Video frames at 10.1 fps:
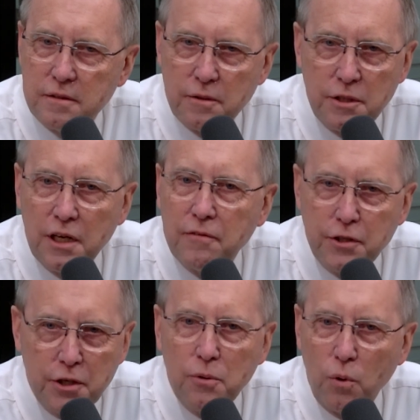You never
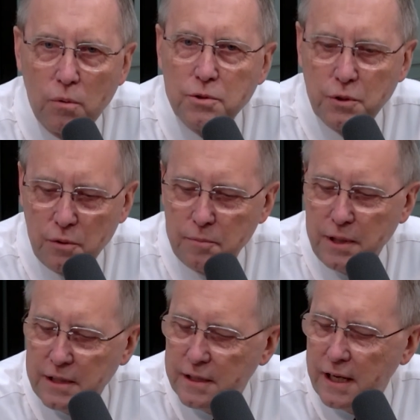knew what was going to
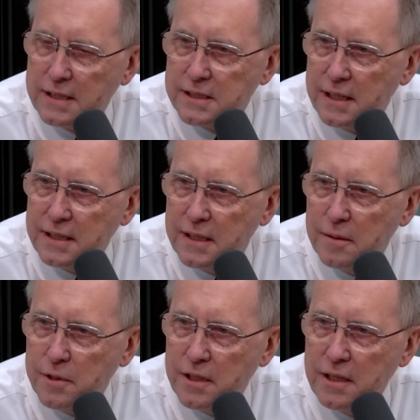be the next thing
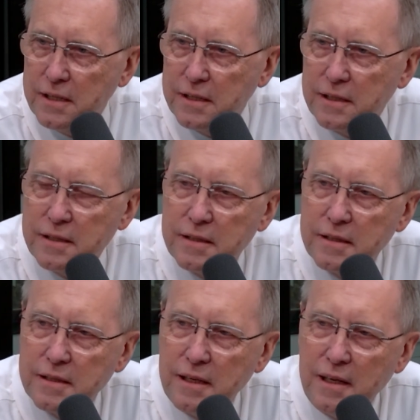coming in,
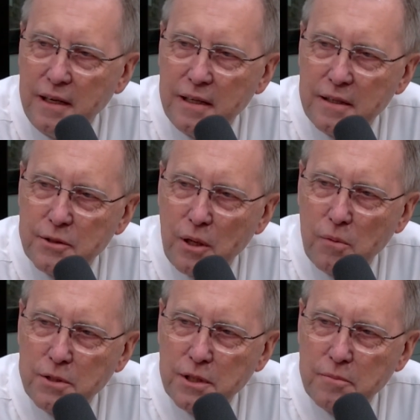and there's
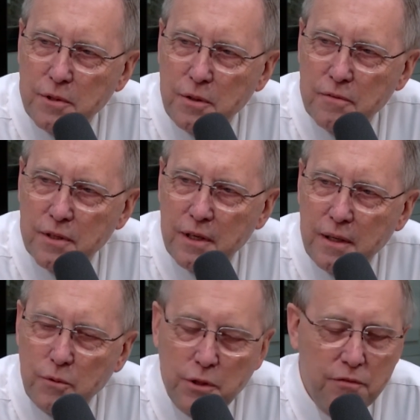always something new every day.
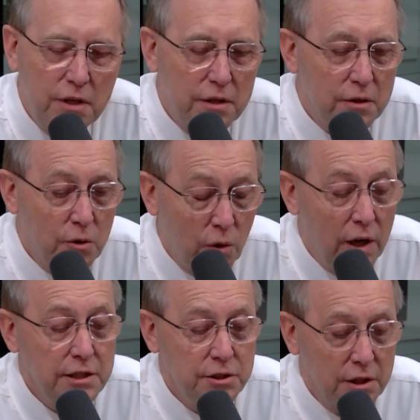Well, you've done a
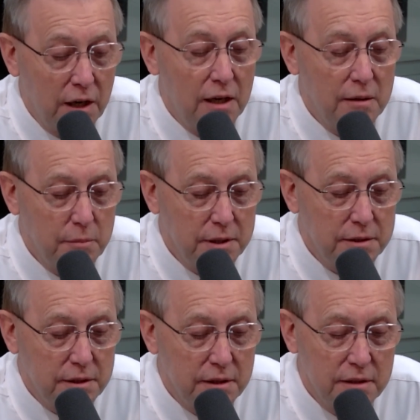great job
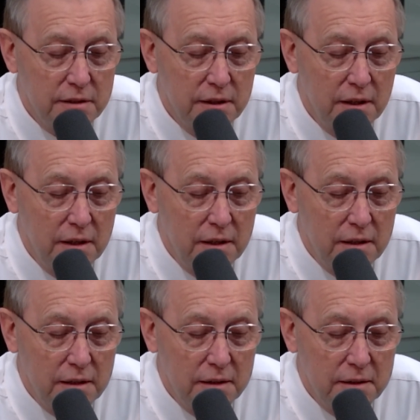as the
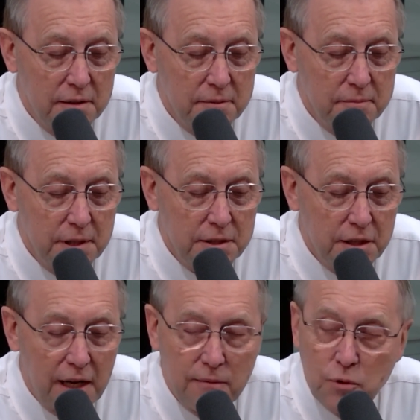
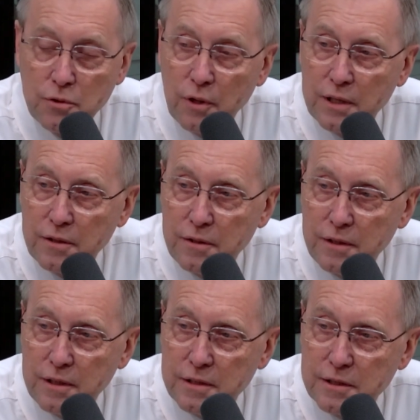911 director
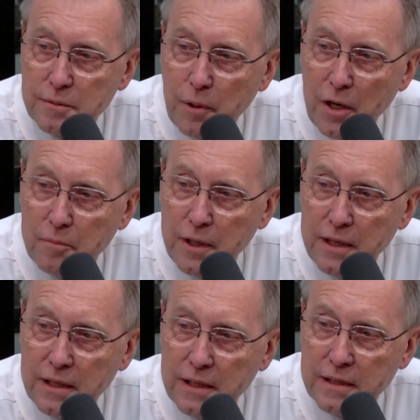and as a
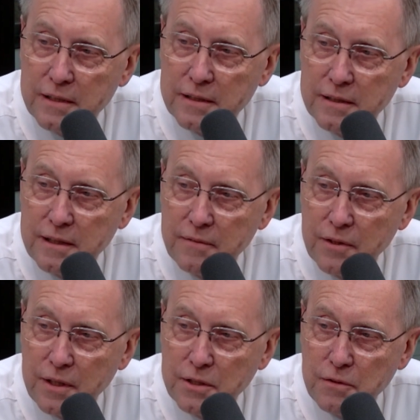paramedic and
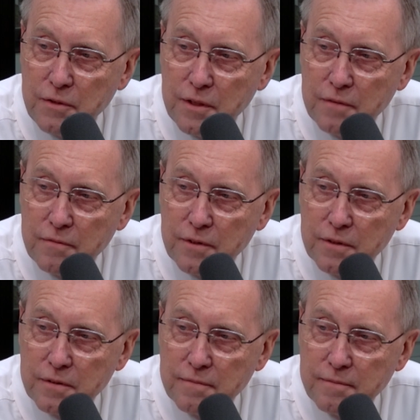everything that you've done
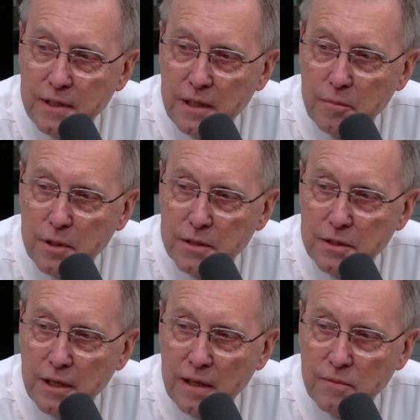for EMS
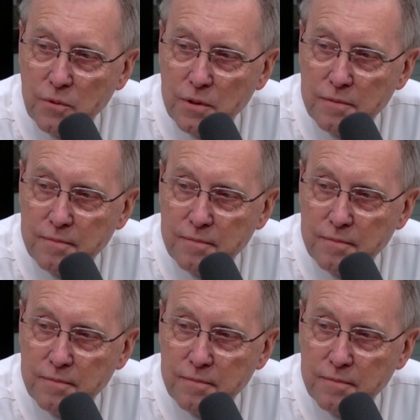and 911.